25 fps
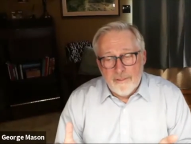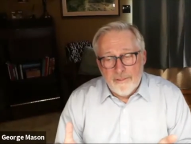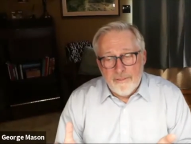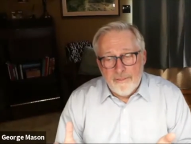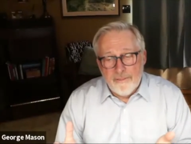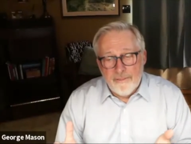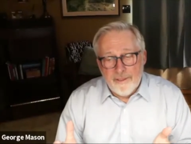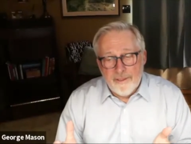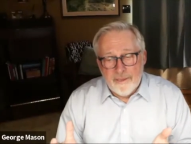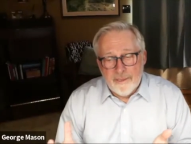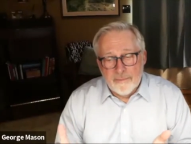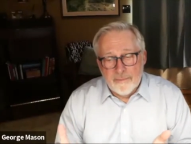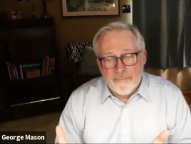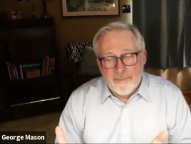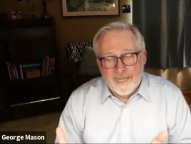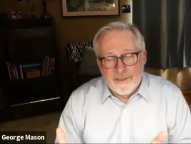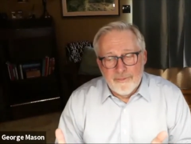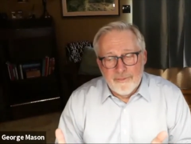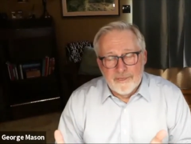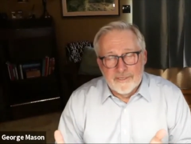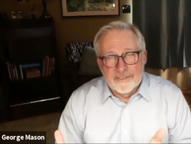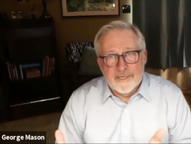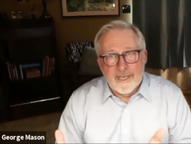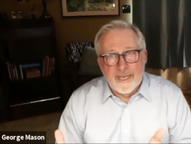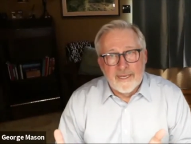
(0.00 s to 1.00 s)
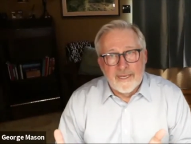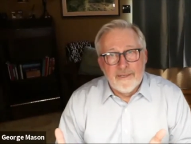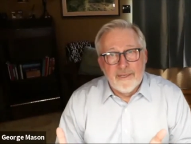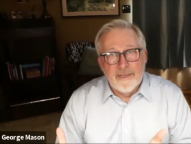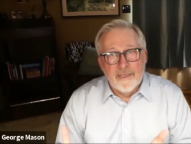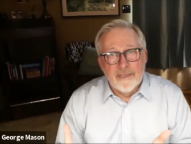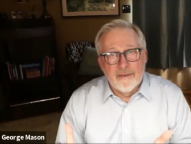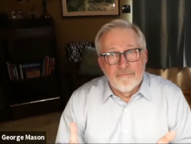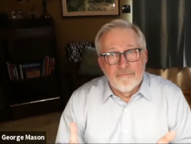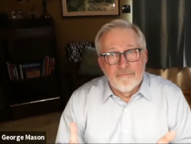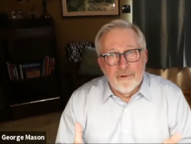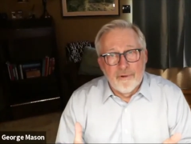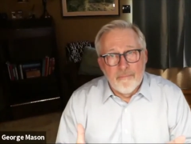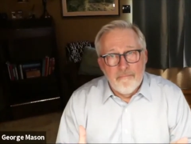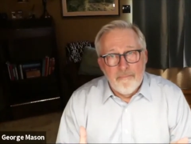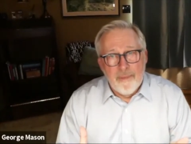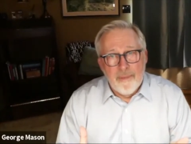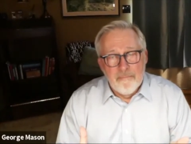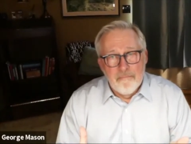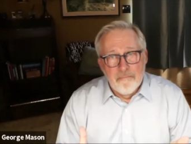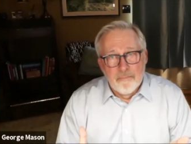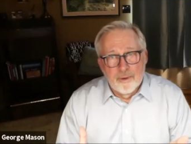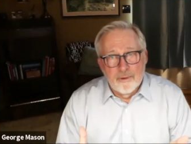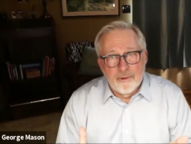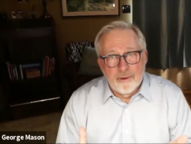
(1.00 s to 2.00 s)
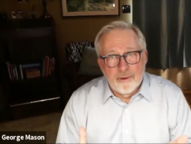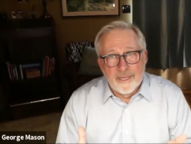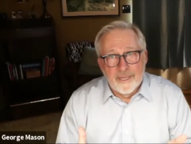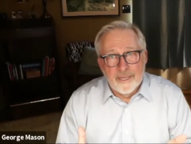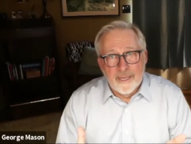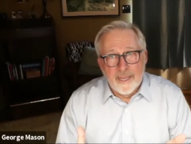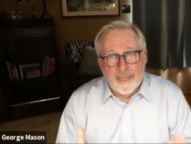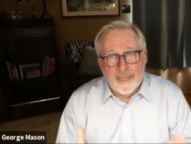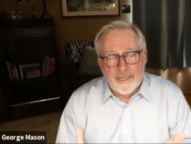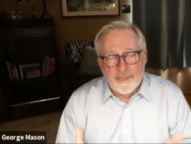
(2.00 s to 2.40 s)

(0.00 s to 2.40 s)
think about this idea of remembering,